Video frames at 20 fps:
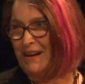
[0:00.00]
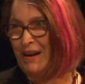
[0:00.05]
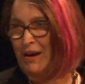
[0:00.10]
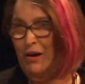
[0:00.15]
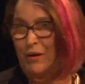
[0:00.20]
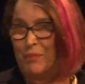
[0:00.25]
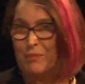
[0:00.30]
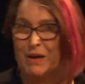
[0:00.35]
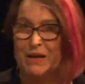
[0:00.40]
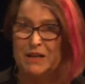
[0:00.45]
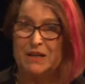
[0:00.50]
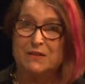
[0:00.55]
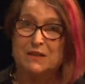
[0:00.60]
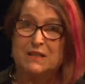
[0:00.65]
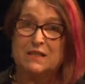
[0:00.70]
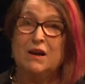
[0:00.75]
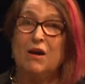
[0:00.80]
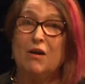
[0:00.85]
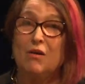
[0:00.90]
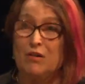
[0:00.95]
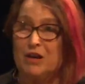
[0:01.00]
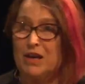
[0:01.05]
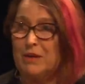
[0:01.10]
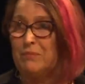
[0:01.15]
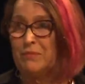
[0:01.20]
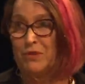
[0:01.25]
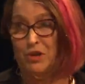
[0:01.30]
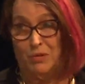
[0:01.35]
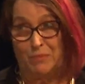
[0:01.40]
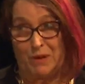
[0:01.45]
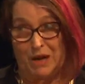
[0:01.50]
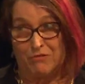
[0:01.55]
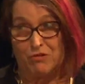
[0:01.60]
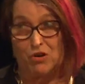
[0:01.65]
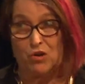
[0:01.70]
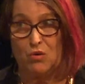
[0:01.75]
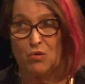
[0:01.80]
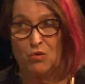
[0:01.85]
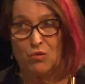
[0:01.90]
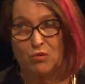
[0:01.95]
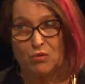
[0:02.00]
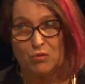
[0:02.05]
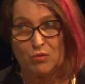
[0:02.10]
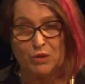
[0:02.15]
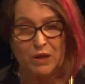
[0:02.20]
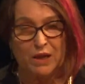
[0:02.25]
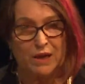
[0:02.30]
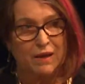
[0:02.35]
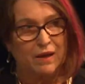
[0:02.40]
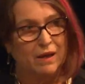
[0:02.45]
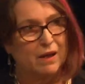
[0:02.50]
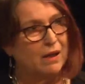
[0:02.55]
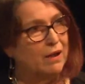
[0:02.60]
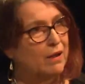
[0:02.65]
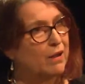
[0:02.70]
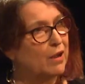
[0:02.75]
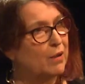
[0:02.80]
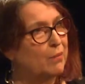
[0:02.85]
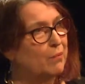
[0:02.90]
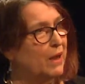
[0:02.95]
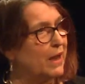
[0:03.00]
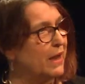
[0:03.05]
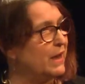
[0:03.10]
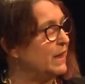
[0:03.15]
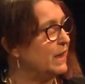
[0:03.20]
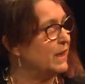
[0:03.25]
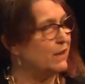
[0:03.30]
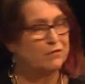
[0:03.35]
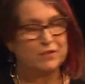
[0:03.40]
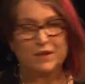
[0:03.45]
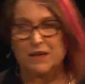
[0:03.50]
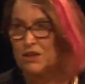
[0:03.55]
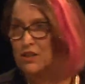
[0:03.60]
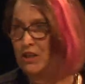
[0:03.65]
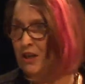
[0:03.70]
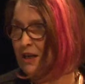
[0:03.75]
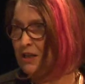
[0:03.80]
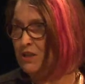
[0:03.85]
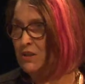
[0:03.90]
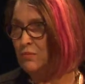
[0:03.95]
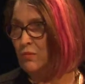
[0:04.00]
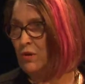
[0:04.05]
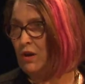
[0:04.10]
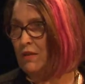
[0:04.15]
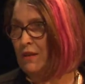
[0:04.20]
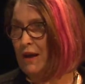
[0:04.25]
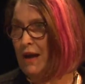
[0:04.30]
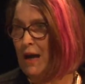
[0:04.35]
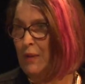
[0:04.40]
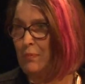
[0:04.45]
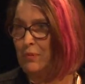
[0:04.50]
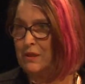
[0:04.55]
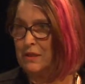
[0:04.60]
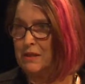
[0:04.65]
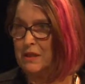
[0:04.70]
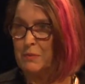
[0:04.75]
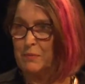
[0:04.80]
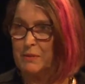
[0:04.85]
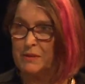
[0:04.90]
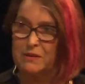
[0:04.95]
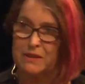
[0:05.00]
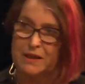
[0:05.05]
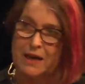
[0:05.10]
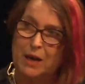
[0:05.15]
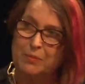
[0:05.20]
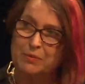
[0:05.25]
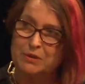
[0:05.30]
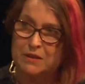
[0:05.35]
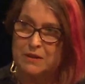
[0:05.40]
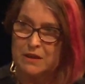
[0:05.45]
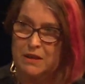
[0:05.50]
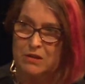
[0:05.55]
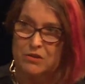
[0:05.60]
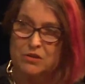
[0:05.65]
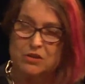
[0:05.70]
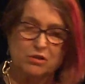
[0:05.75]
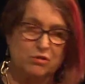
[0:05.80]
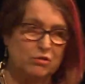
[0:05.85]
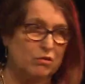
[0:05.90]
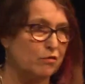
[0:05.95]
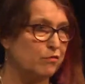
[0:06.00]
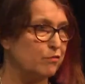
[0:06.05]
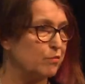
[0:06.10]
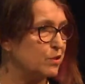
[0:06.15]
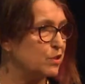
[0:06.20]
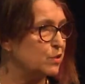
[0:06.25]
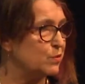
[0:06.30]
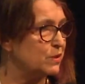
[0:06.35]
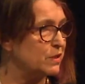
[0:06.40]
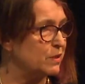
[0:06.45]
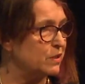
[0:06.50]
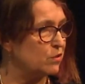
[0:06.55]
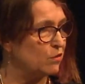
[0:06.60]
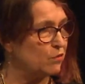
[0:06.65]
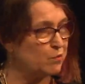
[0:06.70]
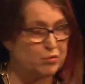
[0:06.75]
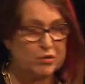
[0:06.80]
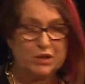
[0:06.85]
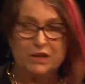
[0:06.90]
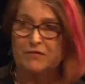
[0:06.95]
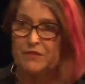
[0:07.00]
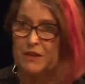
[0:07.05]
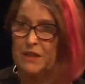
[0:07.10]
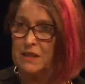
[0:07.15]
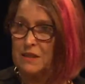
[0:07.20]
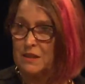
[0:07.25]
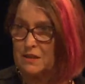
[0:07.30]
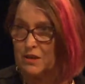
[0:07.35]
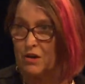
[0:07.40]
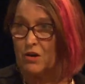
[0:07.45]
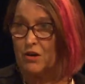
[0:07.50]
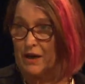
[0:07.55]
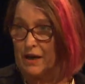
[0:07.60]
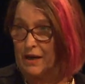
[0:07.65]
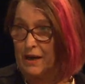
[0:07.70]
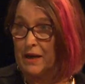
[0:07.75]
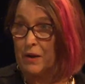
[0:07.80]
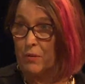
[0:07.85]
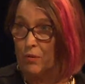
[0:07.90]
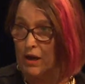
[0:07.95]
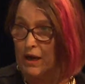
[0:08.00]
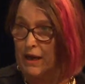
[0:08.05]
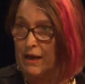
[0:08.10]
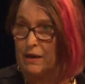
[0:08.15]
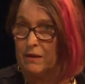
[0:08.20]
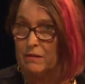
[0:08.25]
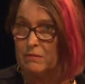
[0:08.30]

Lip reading: And at the time, you may recall, any of the education work that happened in this building happened in the Eustonov, which was a sort of previous design anyway.